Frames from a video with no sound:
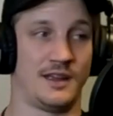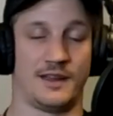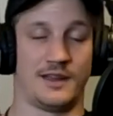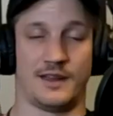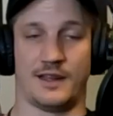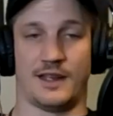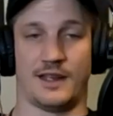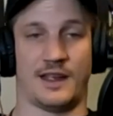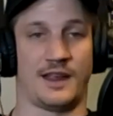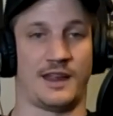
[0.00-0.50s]

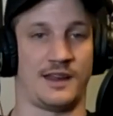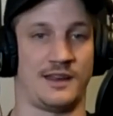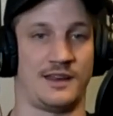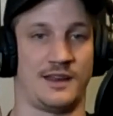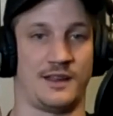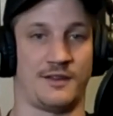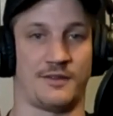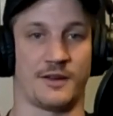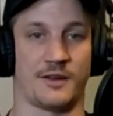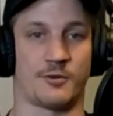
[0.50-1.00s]
And if
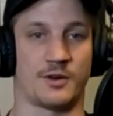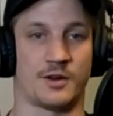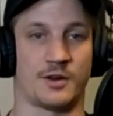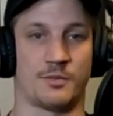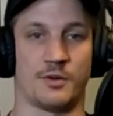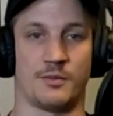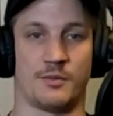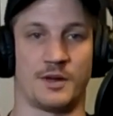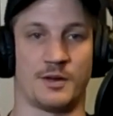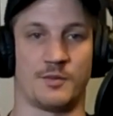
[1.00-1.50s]
I were to put
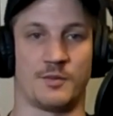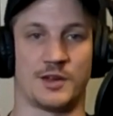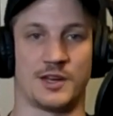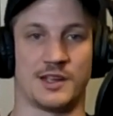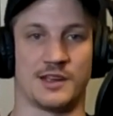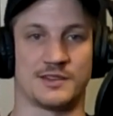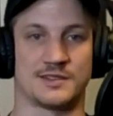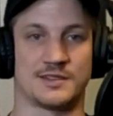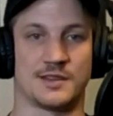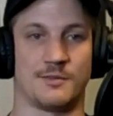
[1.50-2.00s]
my money on
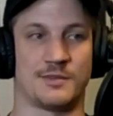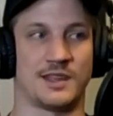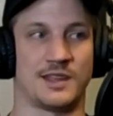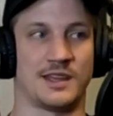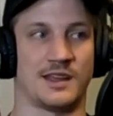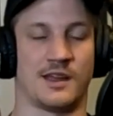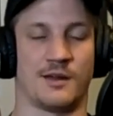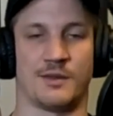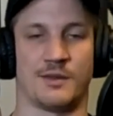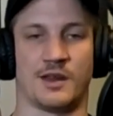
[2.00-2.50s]
something,
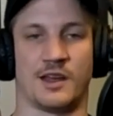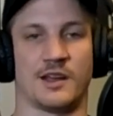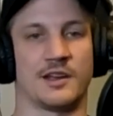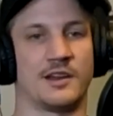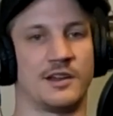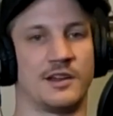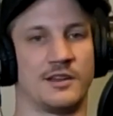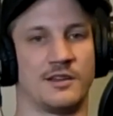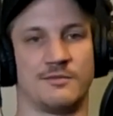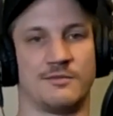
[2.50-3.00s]
I'm not going
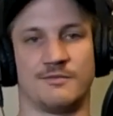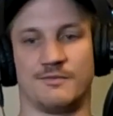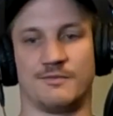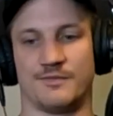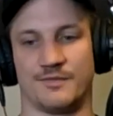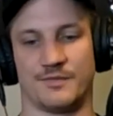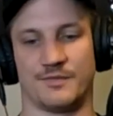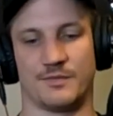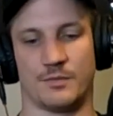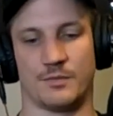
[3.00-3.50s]

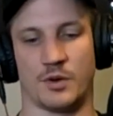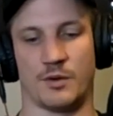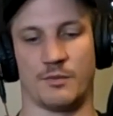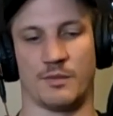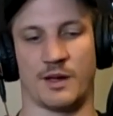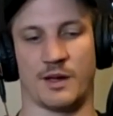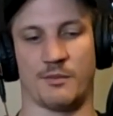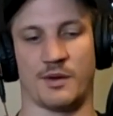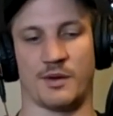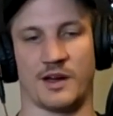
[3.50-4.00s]
to put my
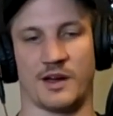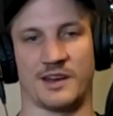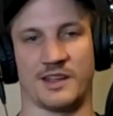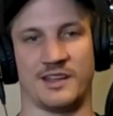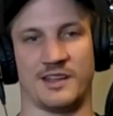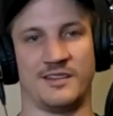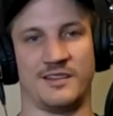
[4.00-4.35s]
body